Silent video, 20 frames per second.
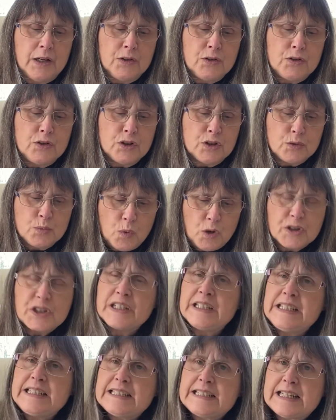Just
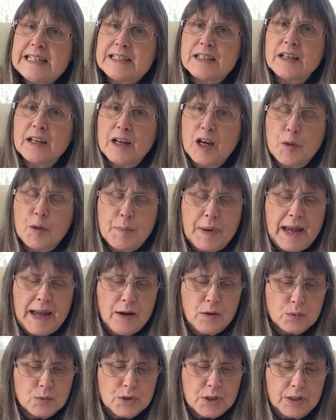what is it
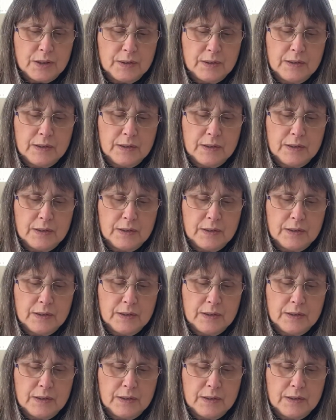about?"